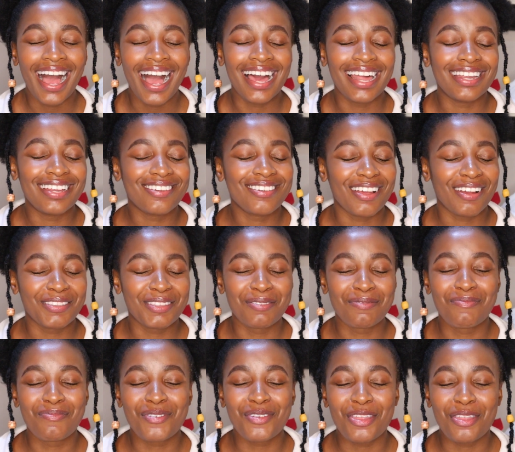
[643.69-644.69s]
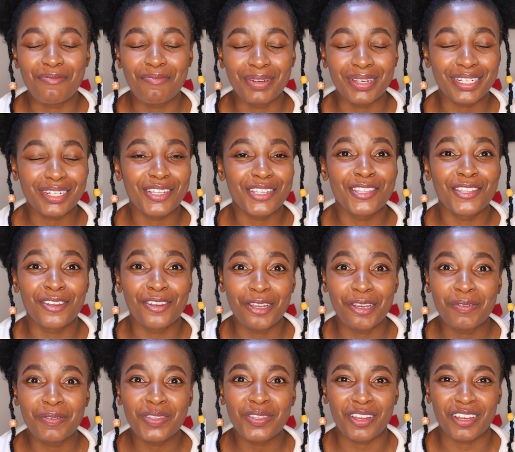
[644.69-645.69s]
I literally have to breathe a bit because the
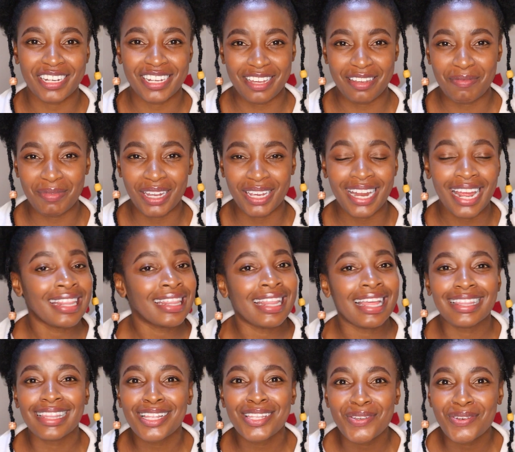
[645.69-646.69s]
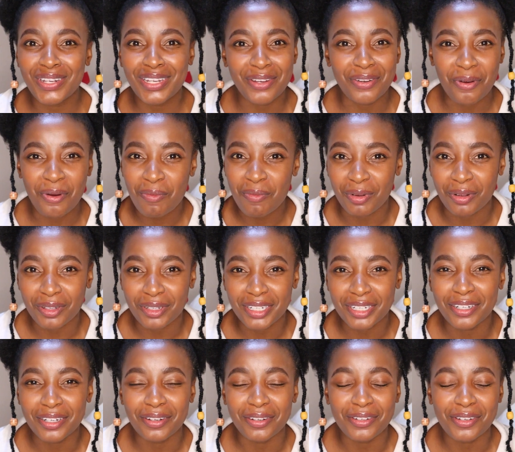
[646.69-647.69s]
nerves start coming in, and that's only normal,
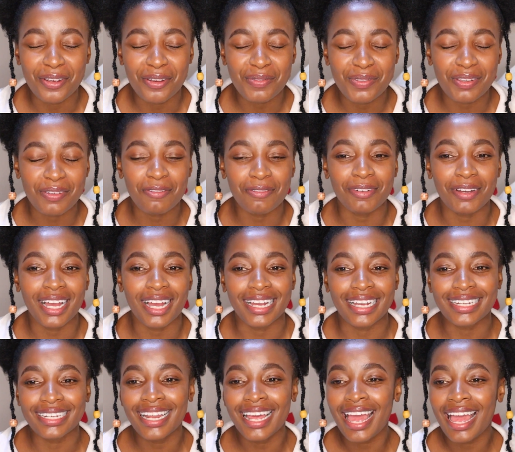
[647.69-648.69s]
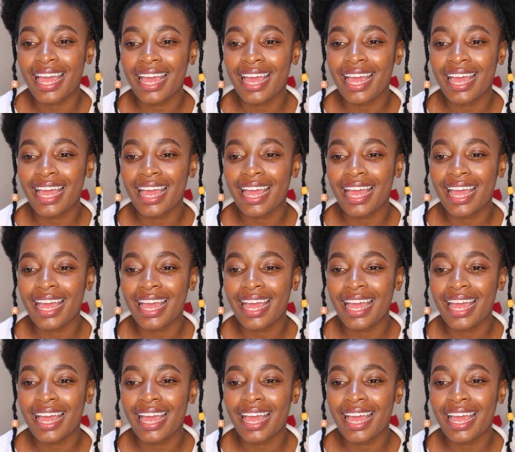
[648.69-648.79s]
you know, nerves are fine.